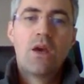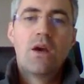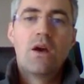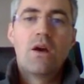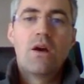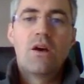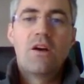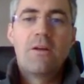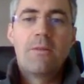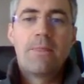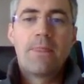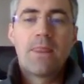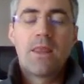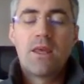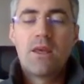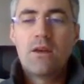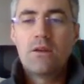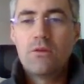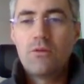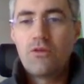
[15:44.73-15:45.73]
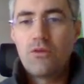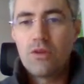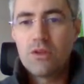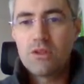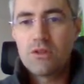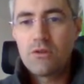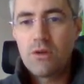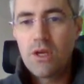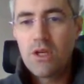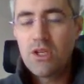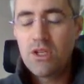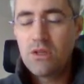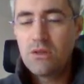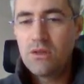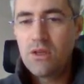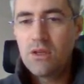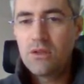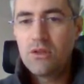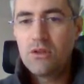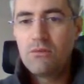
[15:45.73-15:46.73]
Here, the
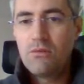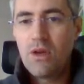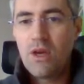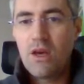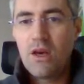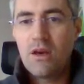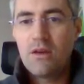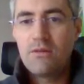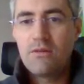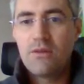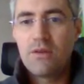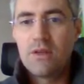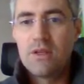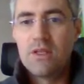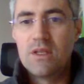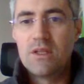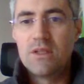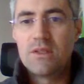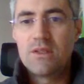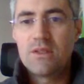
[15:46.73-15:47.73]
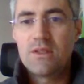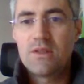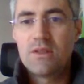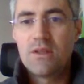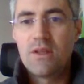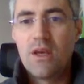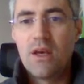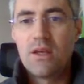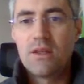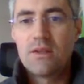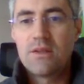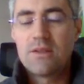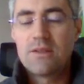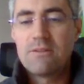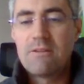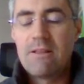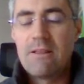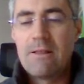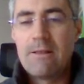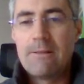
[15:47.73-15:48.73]
frustration that you may have is
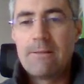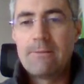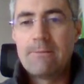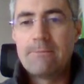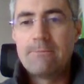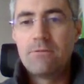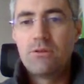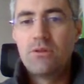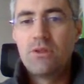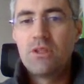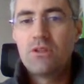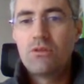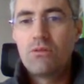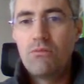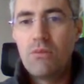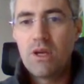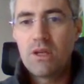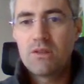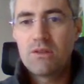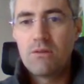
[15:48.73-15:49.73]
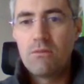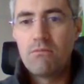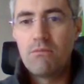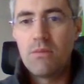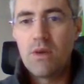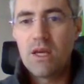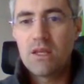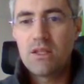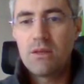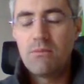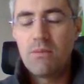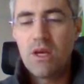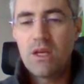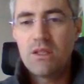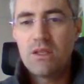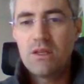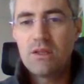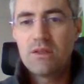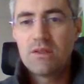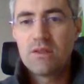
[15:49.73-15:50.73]
that you need to make some
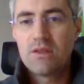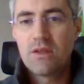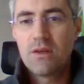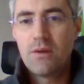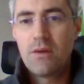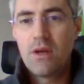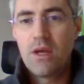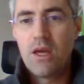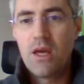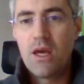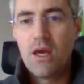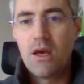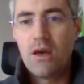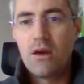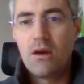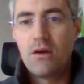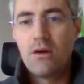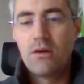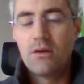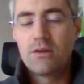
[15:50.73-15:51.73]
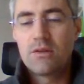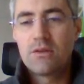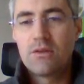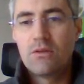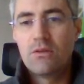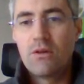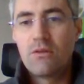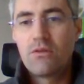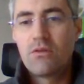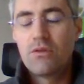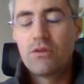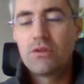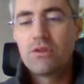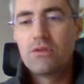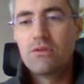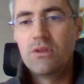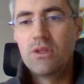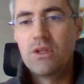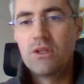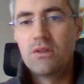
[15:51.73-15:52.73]
mathematics. So, of
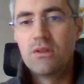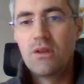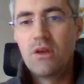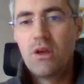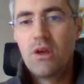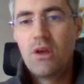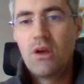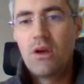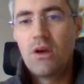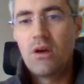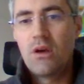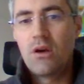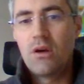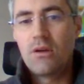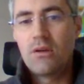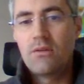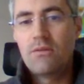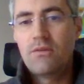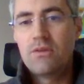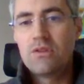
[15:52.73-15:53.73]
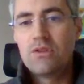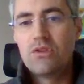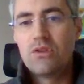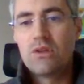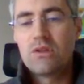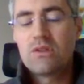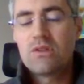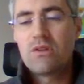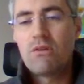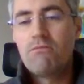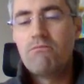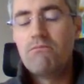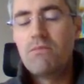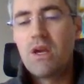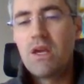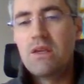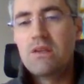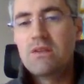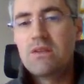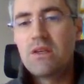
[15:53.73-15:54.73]
course, you need, if it's just some
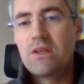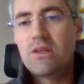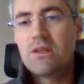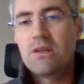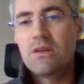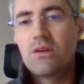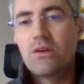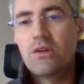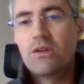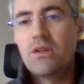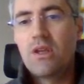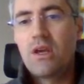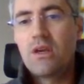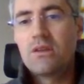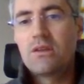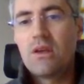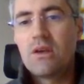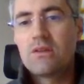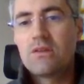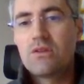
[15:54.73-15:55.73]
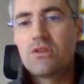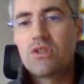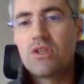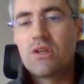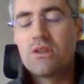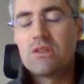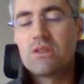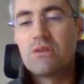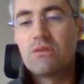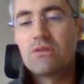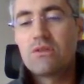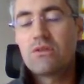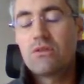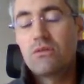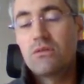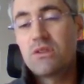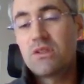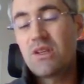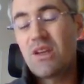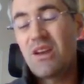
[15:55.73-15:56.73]
basic data such as those
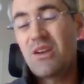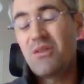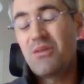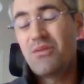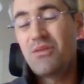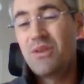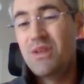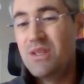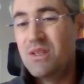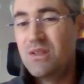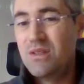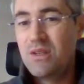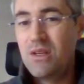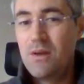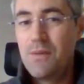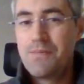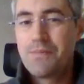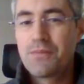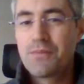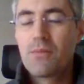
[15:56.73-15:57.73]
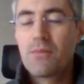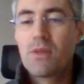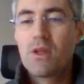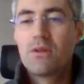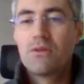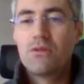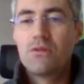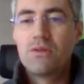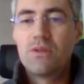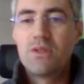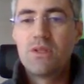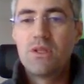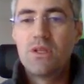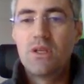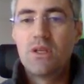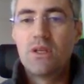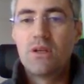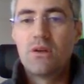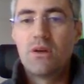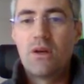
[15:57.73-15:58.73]
two, it's kind of easy to
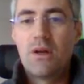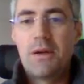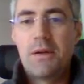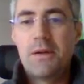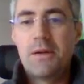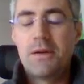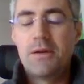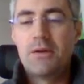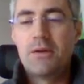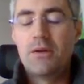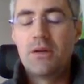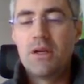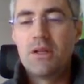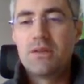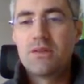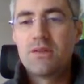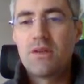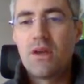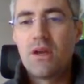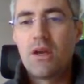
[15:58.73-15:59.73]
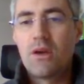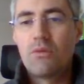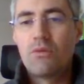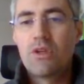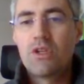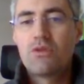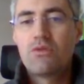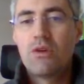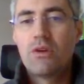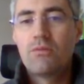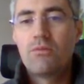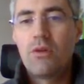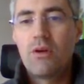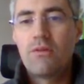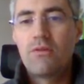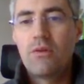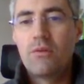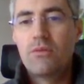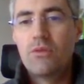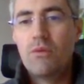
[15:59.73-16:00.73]
see, let's say, which one
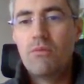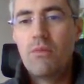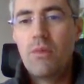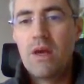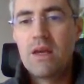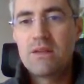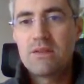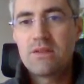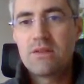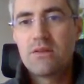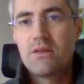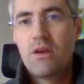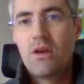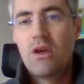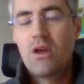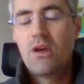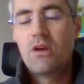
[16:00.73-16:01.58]
performed the best.